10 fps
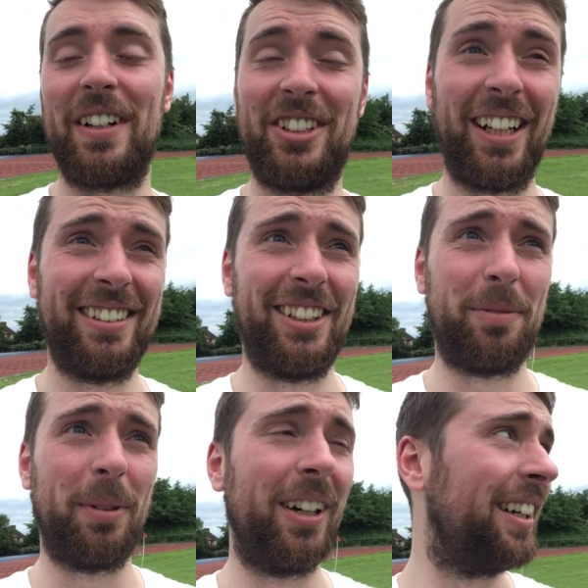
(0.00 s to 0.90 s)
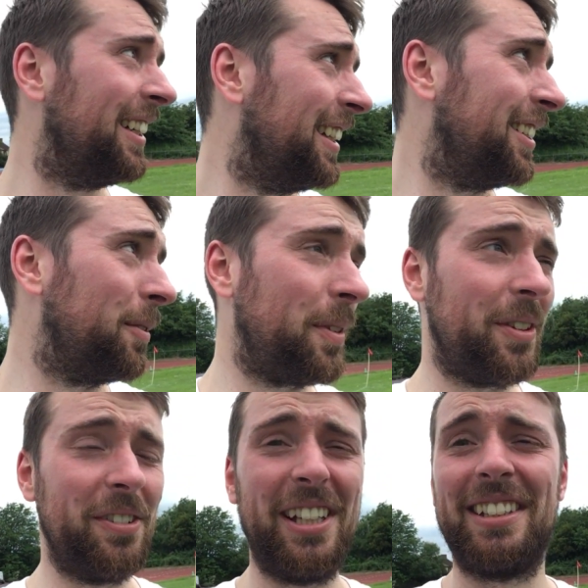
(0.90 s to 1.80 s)
had chances, but
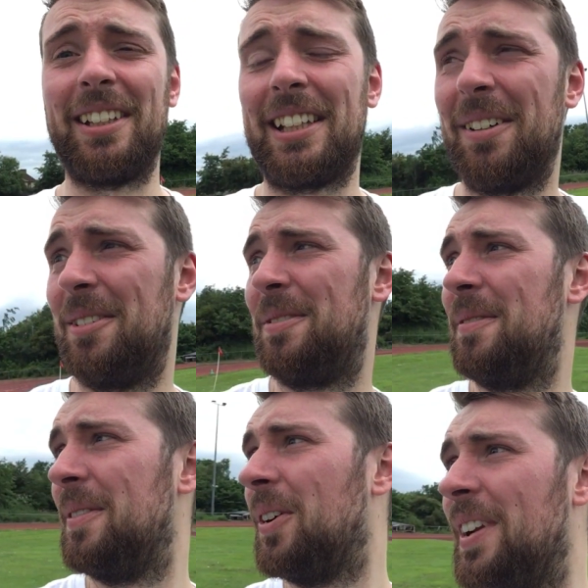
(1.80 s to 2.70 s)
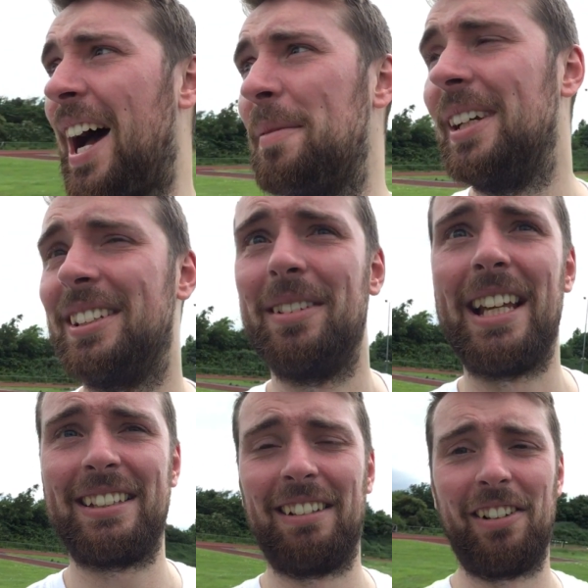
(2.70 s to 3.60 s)
the reason I sound unhappy isn't
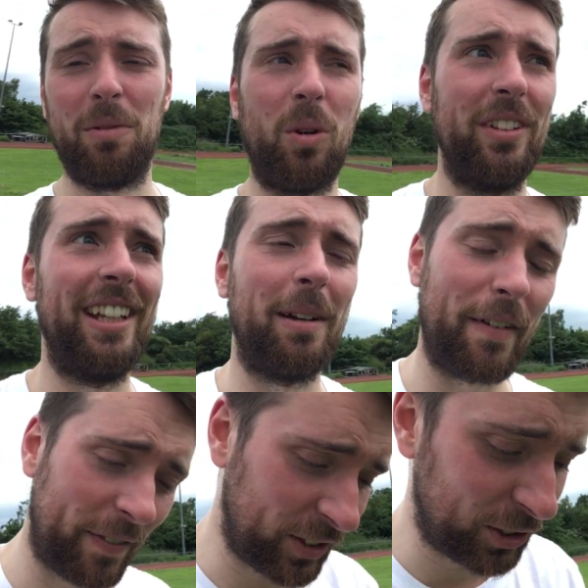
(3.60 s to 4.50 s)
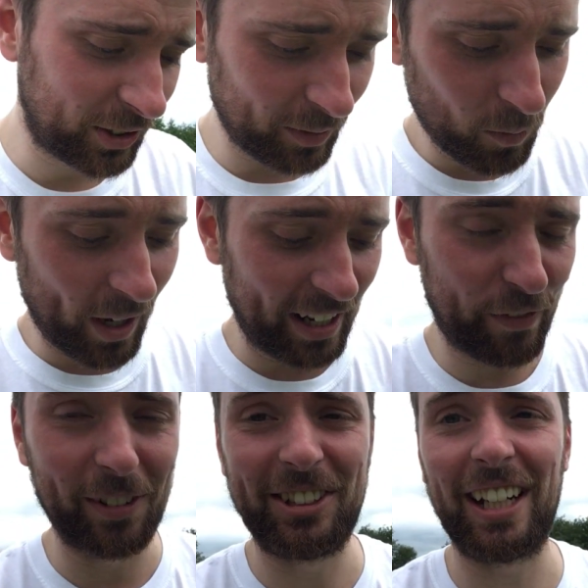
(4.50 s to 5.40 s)
necessarily the 1-0. I went in
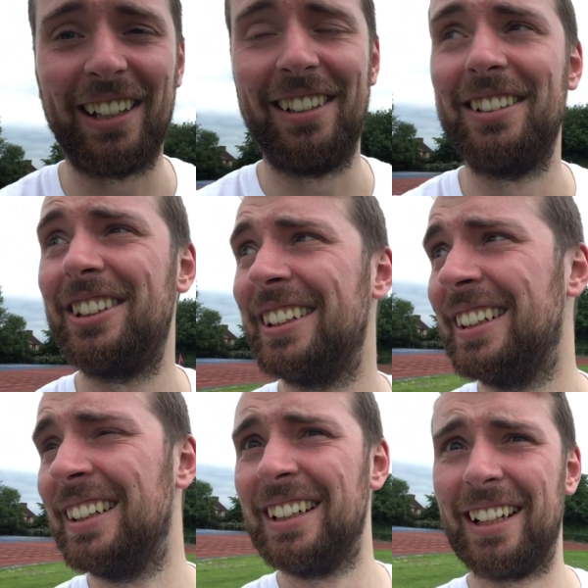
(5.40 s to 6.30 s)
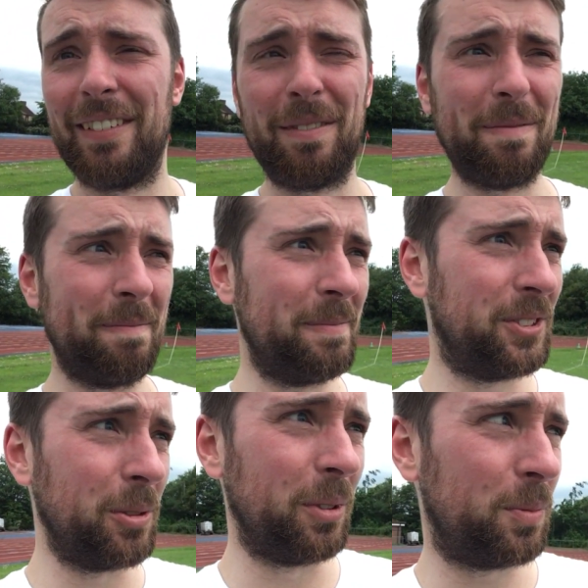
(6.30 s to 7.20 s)
for a challenge and
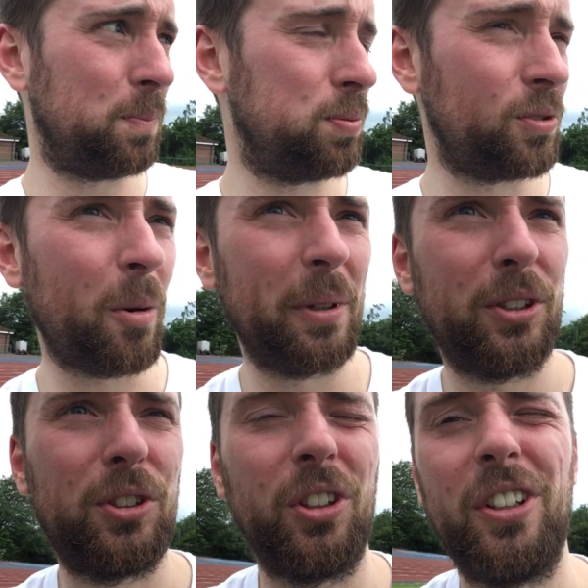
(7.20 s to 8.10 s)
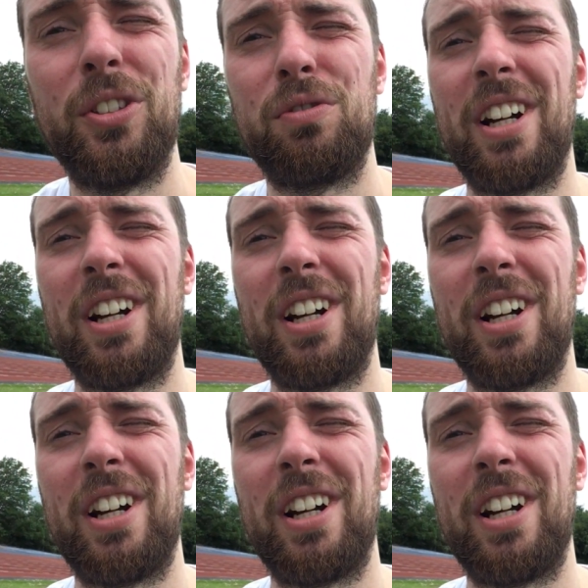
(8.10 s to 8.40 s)
someone's proper stood us